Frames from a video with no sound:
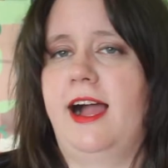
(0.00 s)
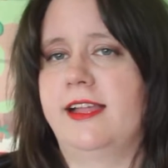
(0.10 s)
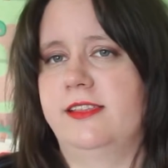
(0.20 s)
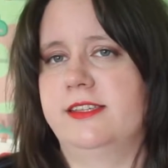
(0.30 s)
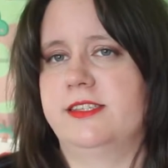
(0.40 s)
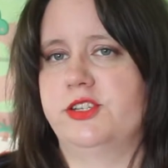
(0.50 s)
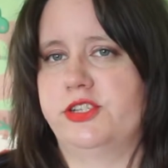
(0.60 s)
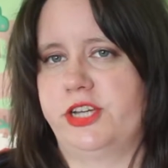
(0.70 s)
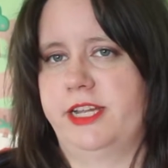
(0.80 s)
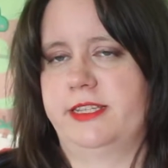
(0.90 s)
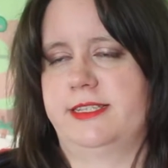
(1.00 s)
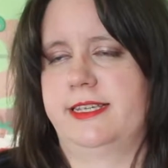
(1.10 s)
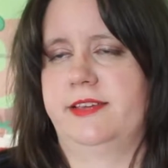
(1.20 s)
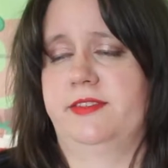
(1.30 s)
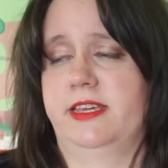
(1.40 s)
islands and shit in
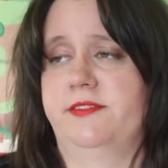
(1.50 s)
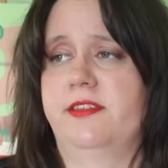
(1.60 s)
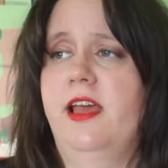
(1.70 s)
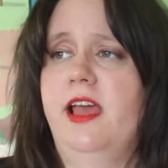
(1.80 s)
Sea of Thieves.